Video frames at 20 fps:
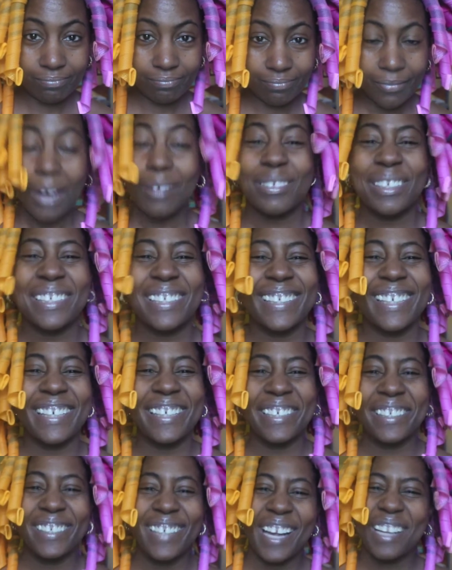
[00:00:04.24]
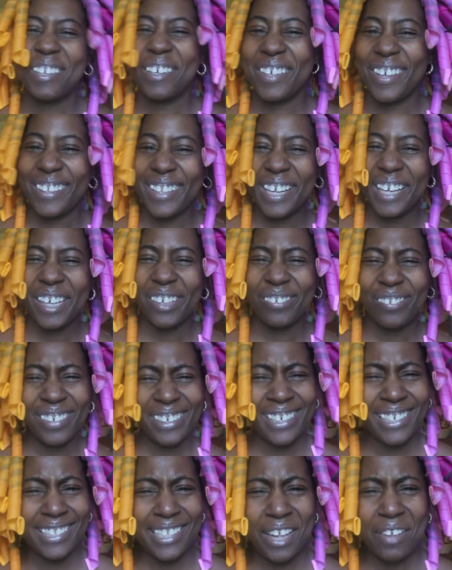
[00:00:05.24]
I'm just kidding. I know y'all like, when
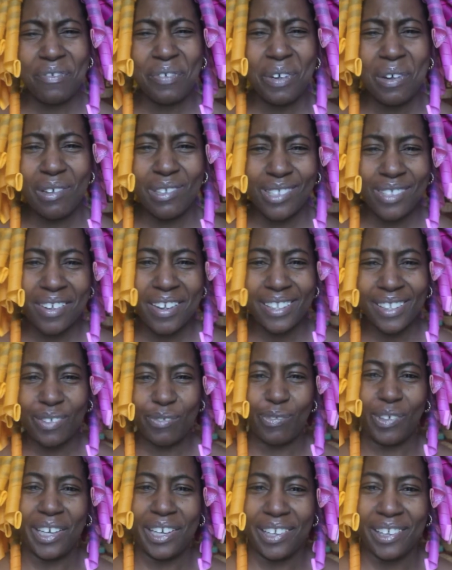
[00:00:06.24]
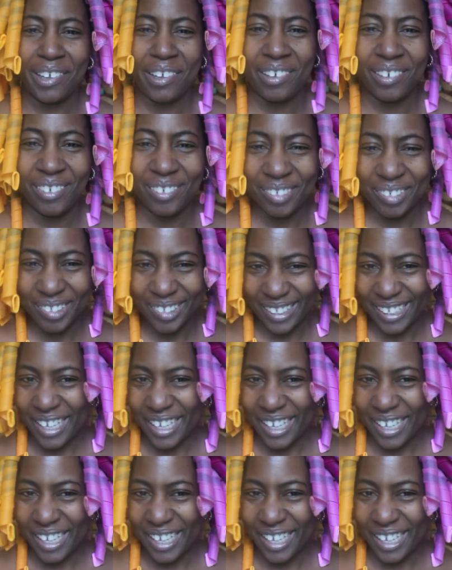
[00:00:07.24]
is Heifer gonna start the video?